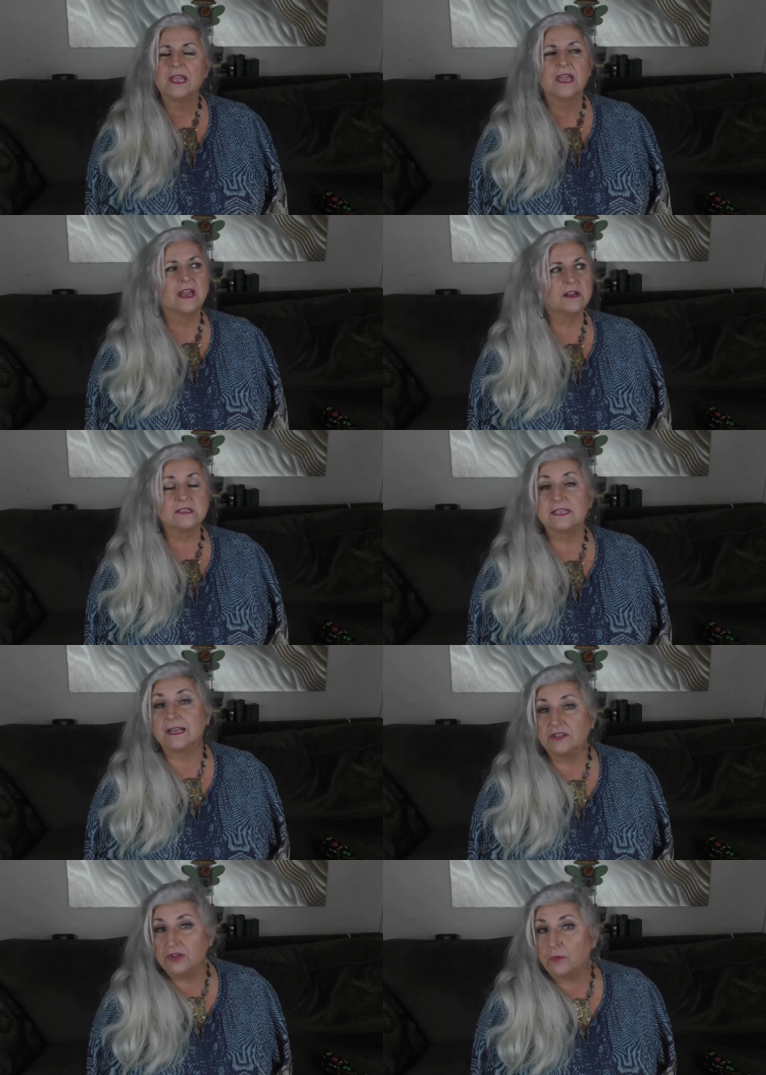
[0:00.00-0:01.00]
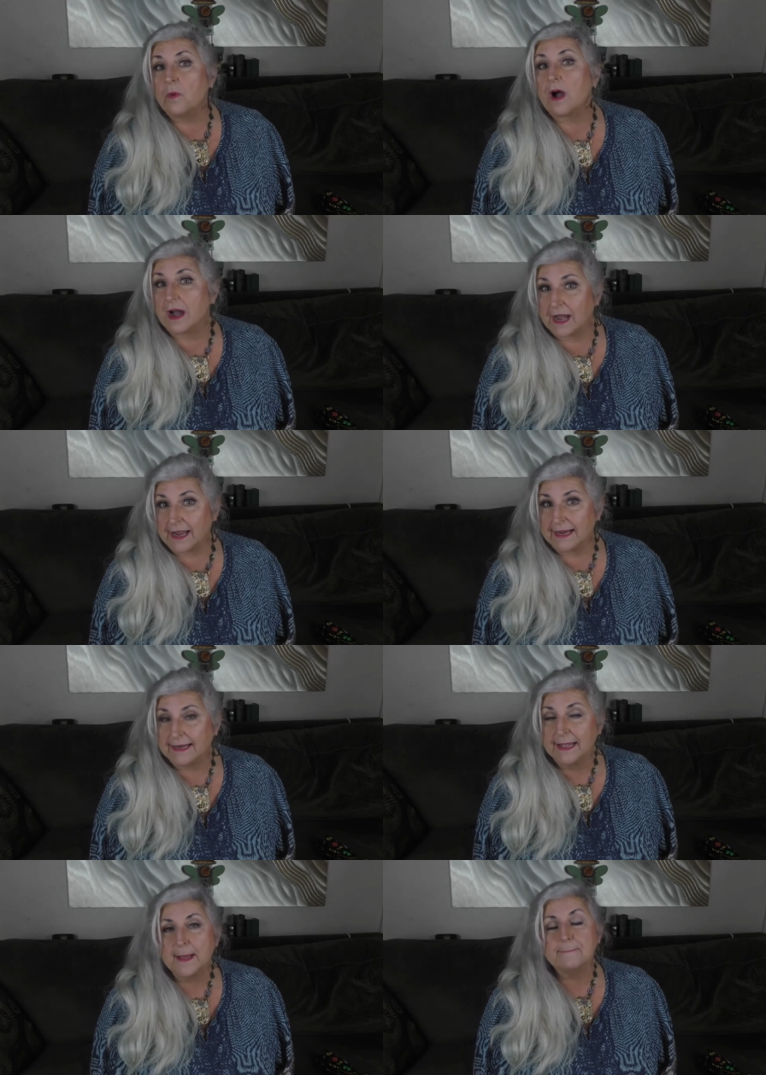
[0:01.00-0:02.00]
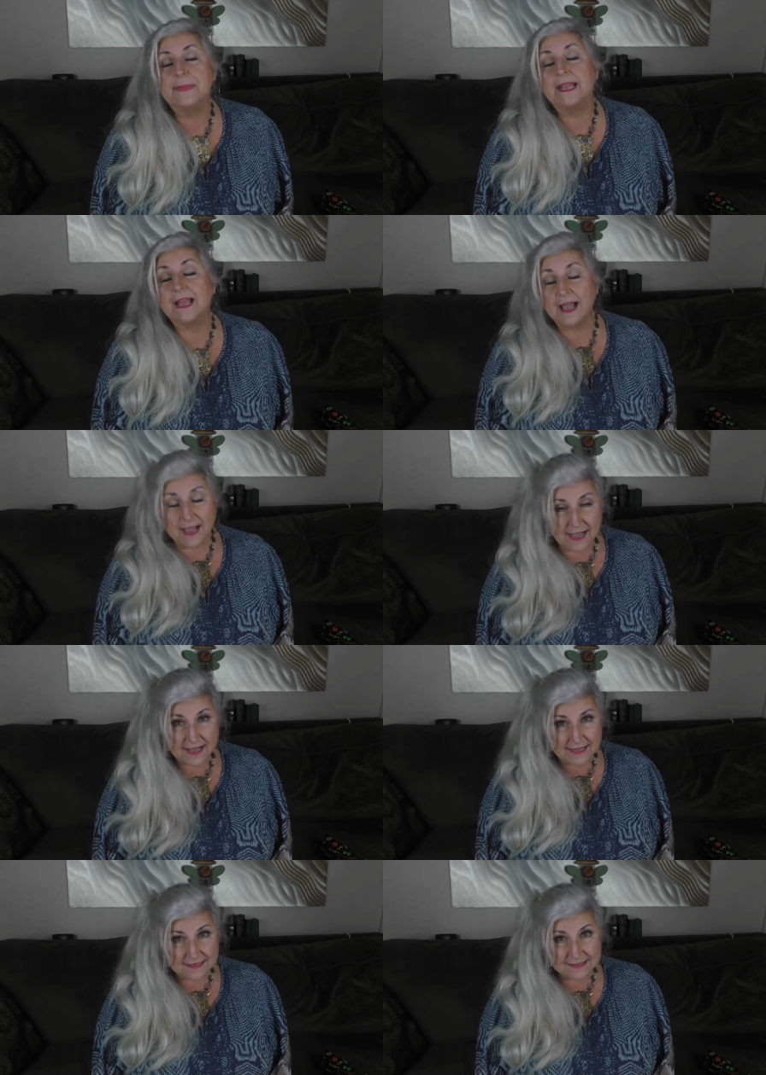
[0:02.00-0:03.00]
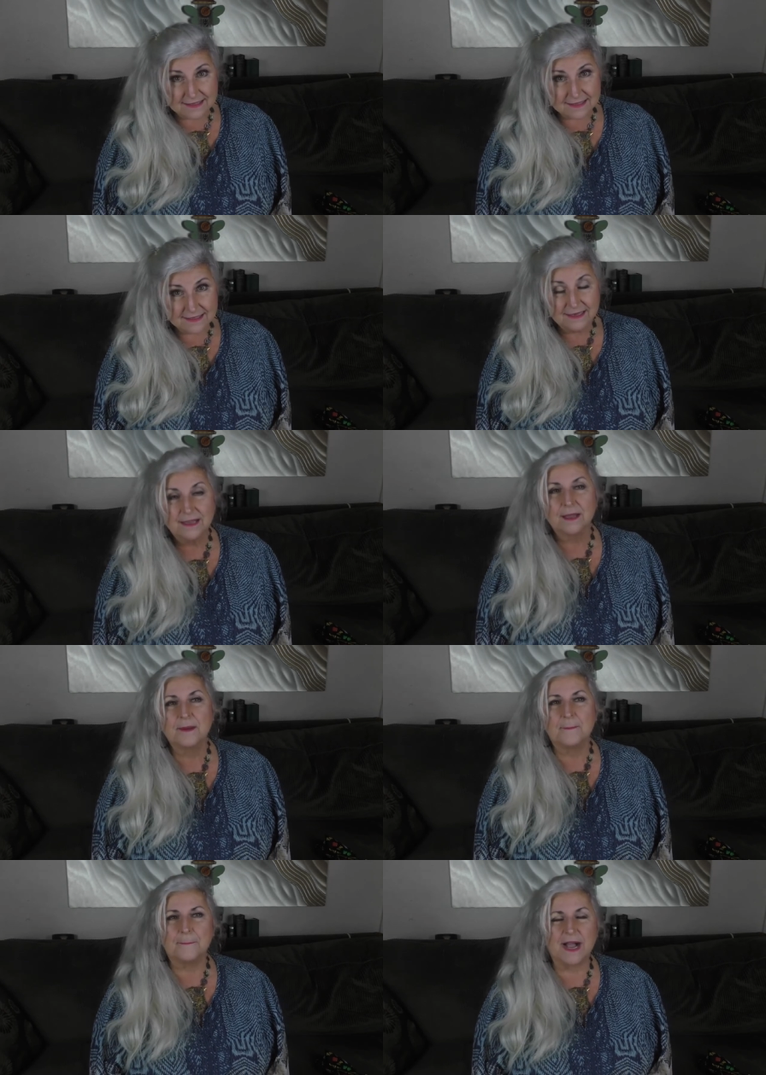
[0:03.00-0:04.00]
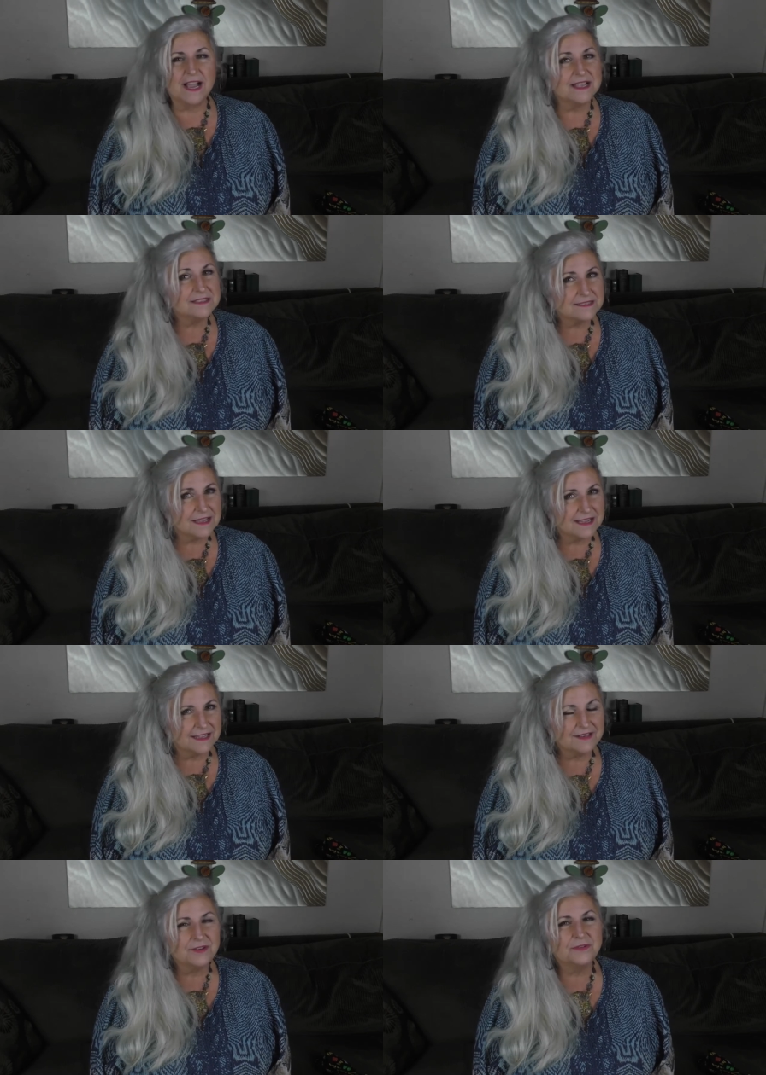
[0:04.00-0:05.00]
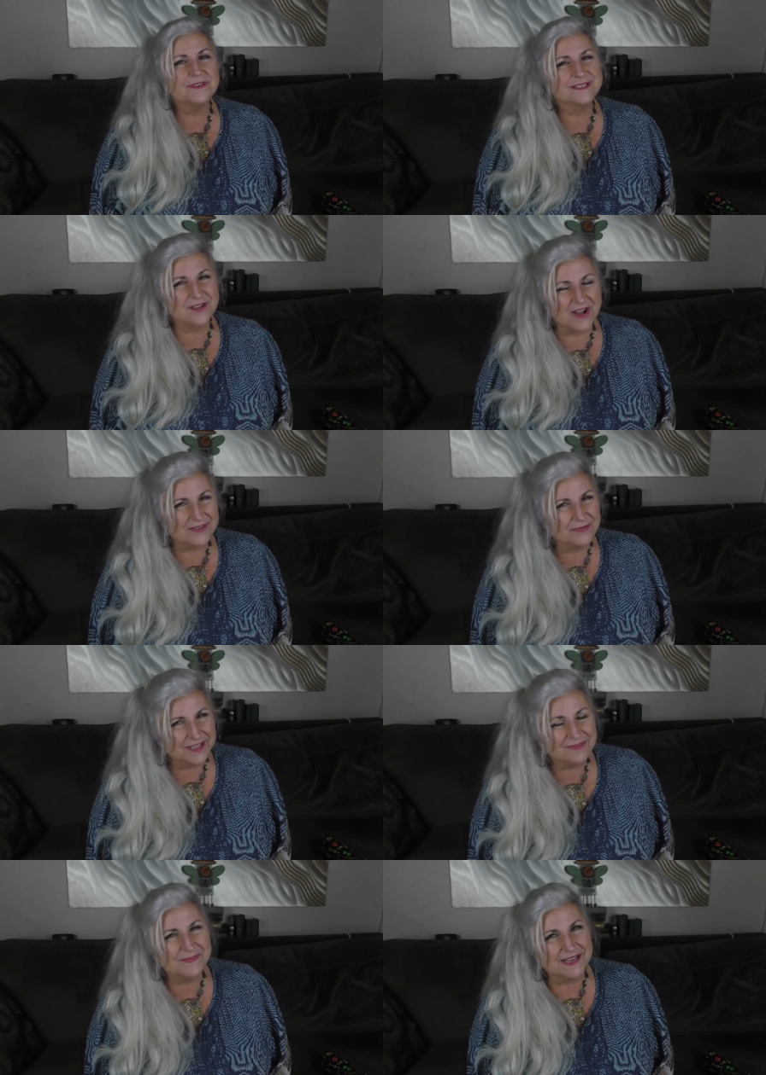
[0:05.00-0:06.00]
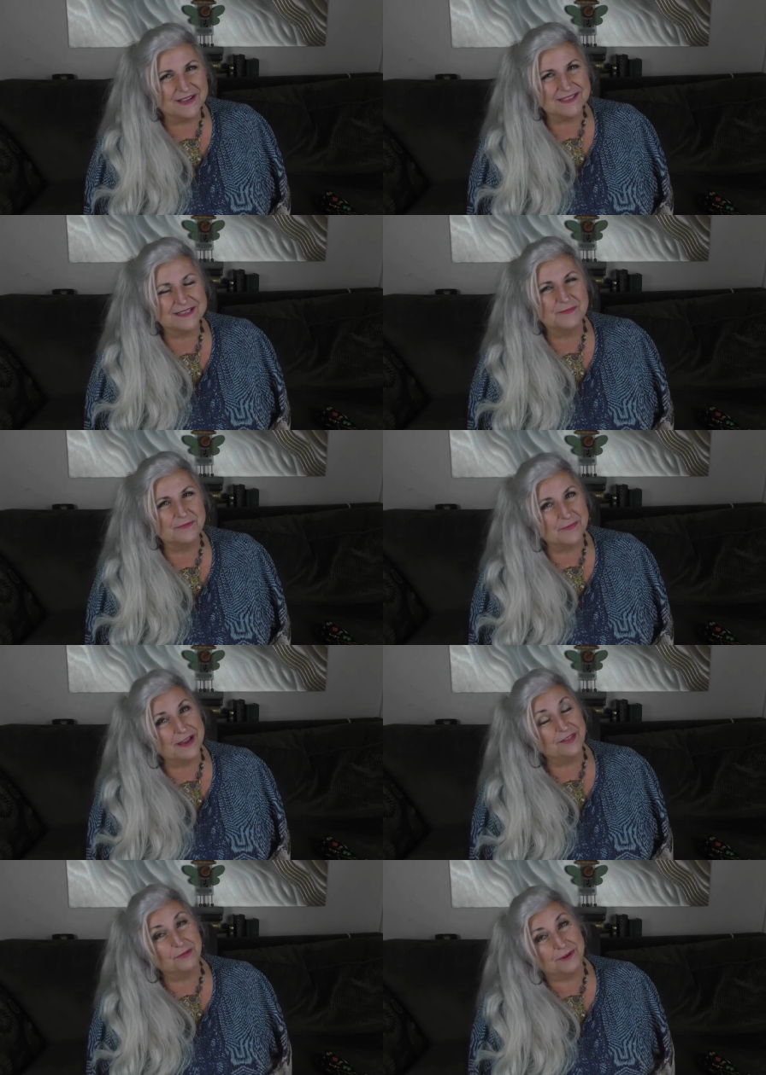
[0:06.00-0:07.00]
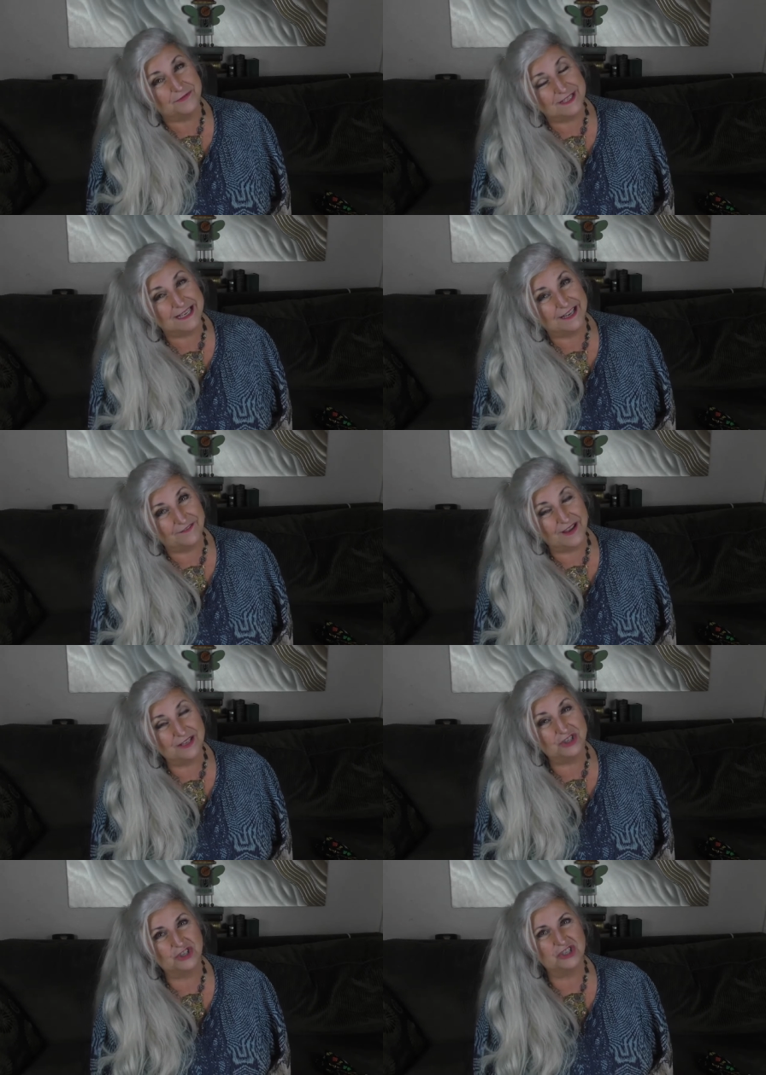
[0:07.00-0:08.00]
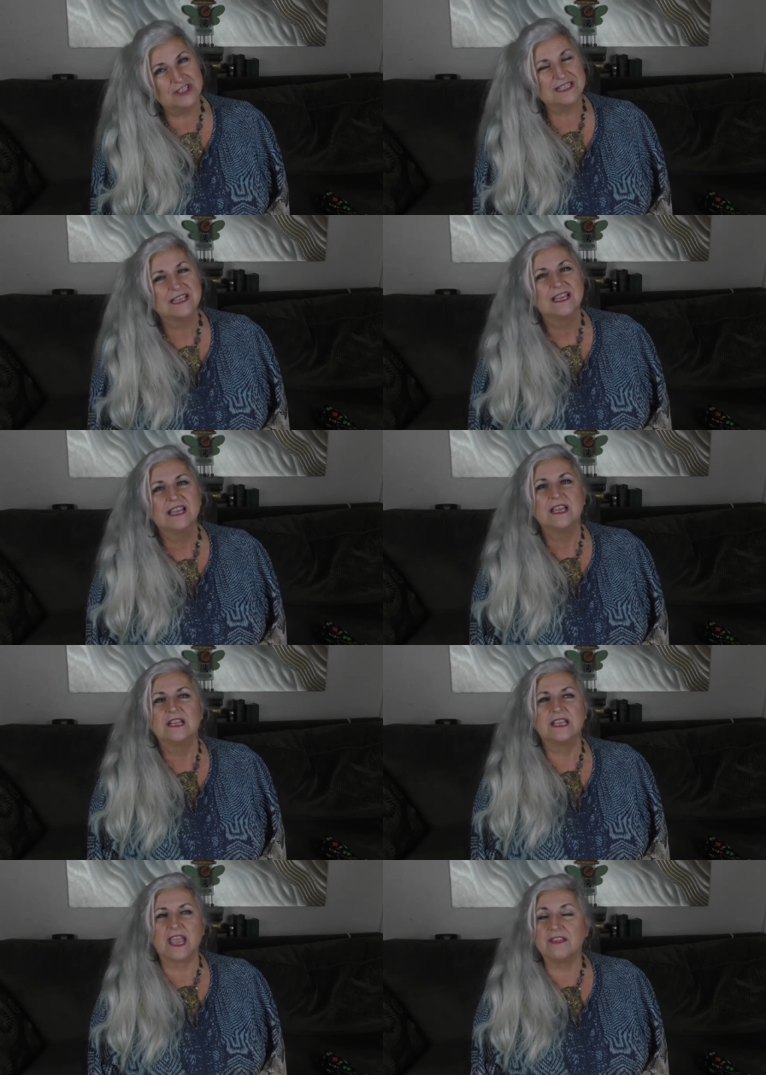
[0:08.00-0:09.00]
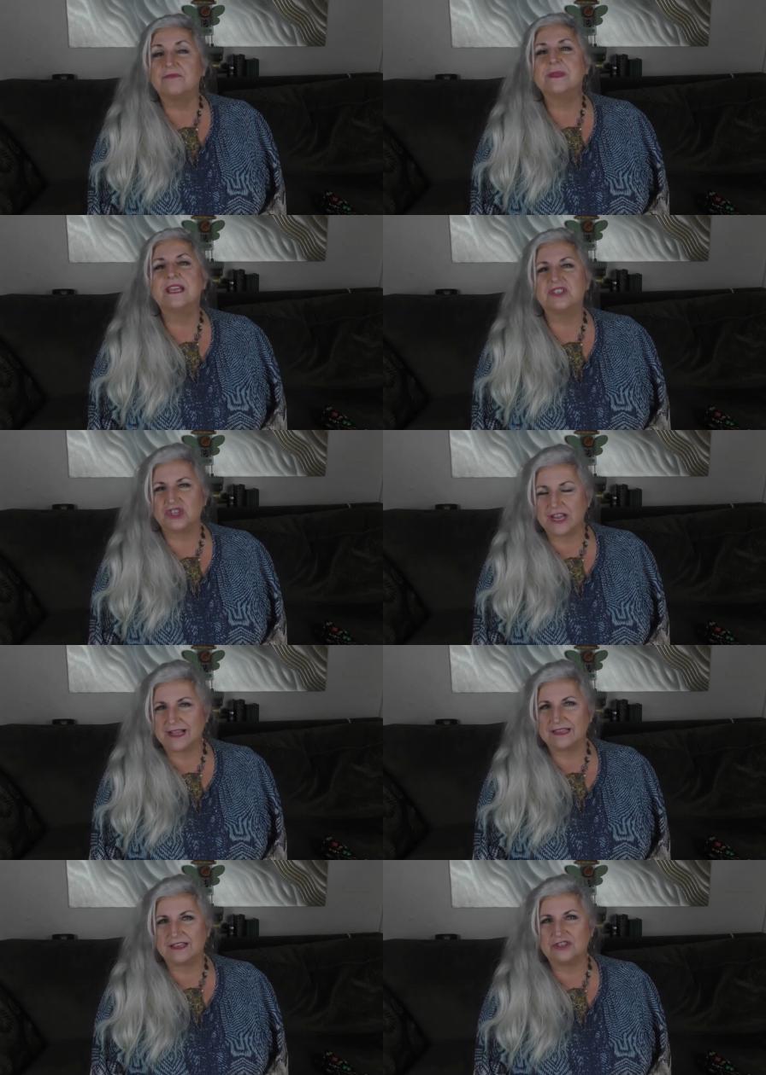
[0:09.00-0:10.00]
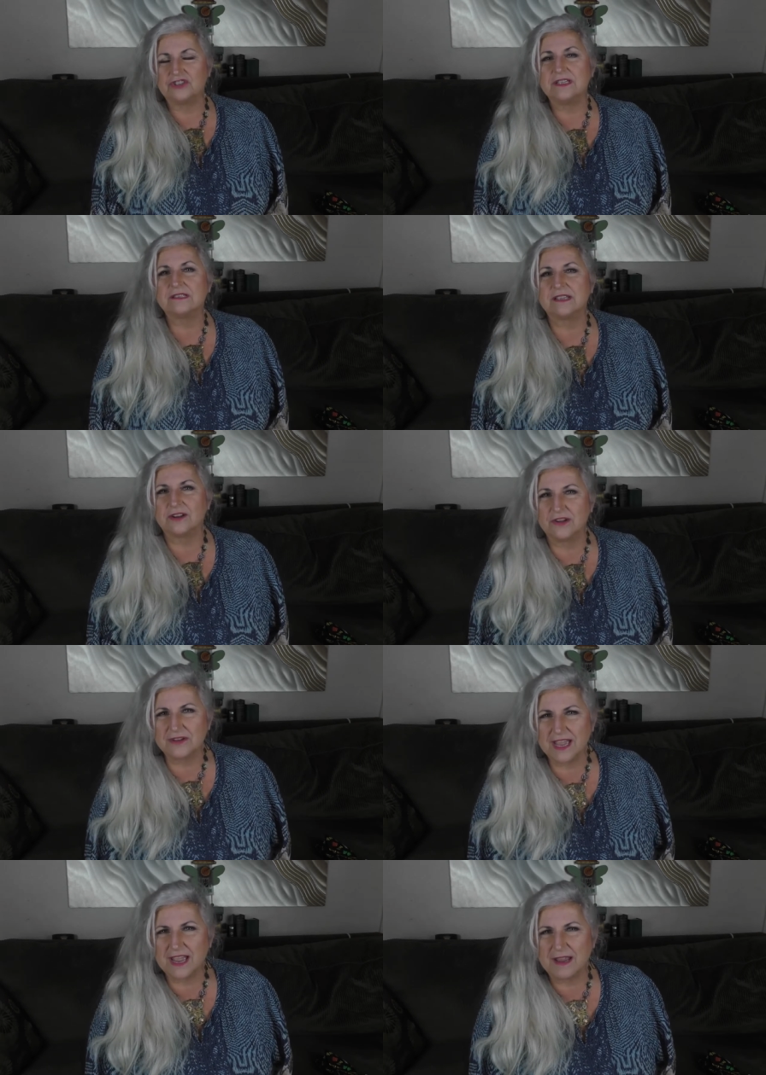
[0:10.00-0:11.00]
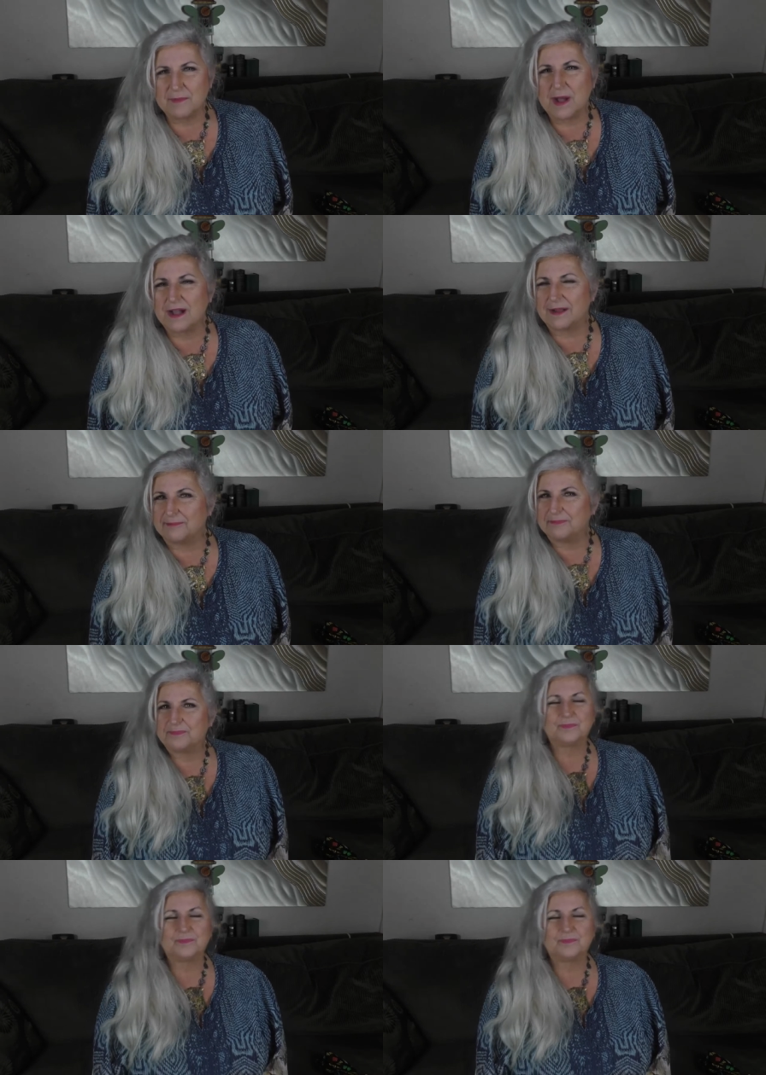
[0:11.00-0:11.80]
and I'll tell you why. Because my son, who has gone with me on some of my thrifting adventures, gave me a challenge. He said, okay, Mom,